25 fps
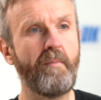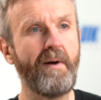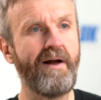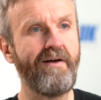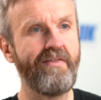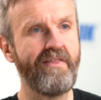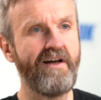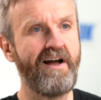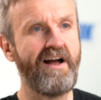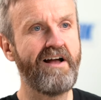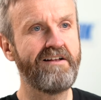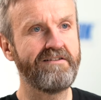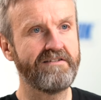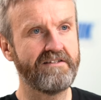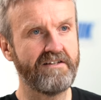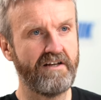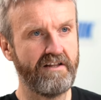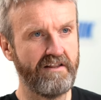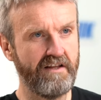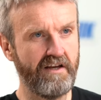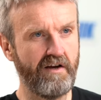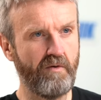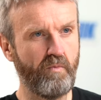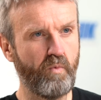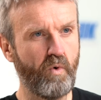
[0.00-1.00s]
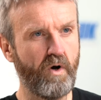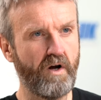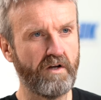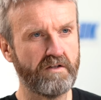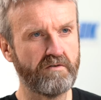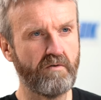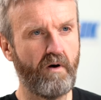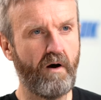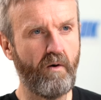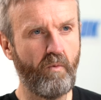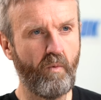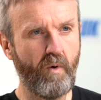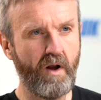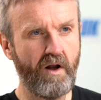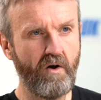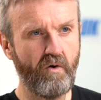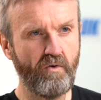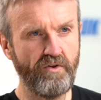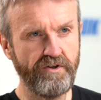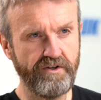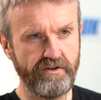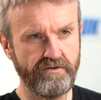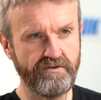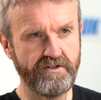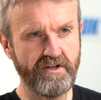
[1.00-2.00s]
about that and say that it works quite
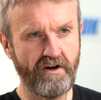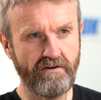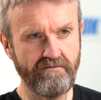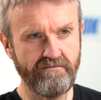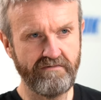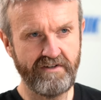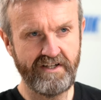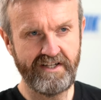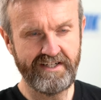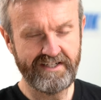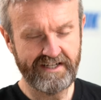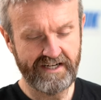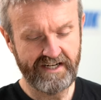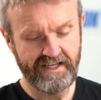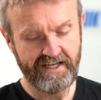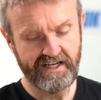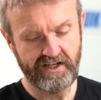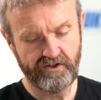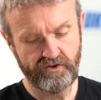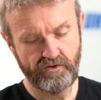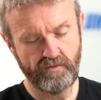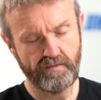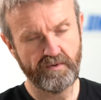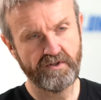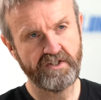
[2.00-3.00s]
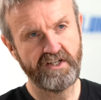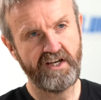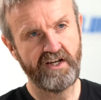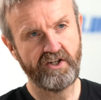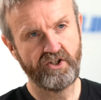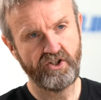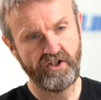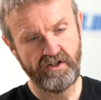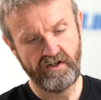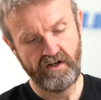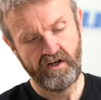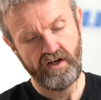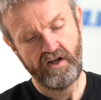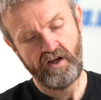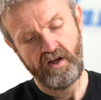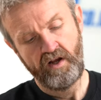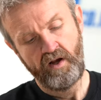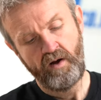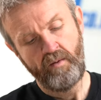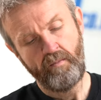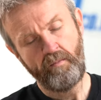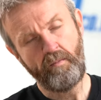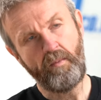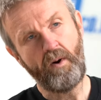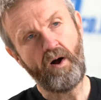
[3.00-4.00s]
well, that you don't need any extra protection.
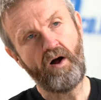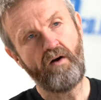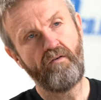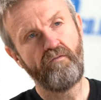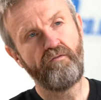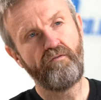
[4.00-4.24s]
But